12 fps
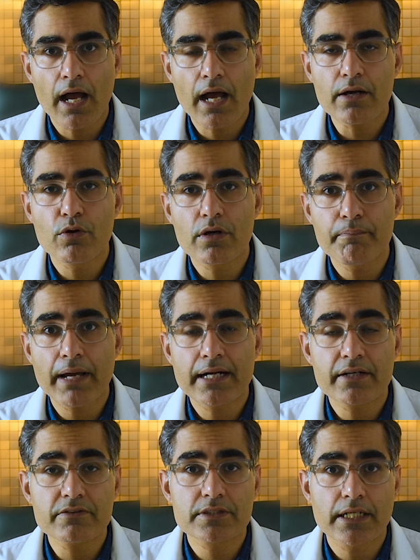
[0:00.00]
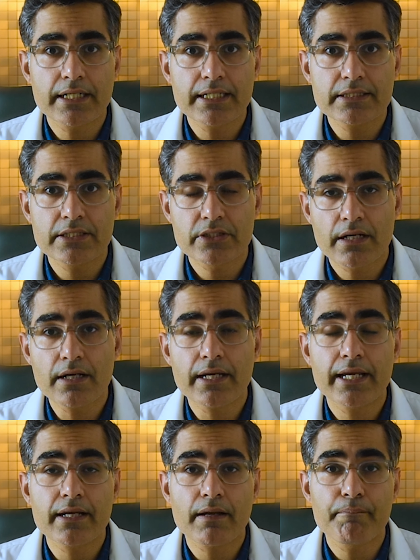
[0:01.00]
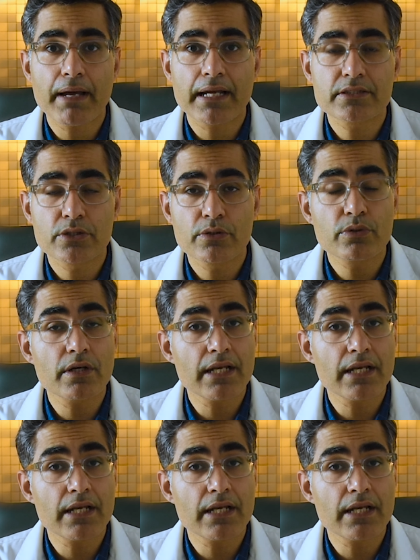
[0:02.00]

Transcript: are no comparative studies in general in comparison to the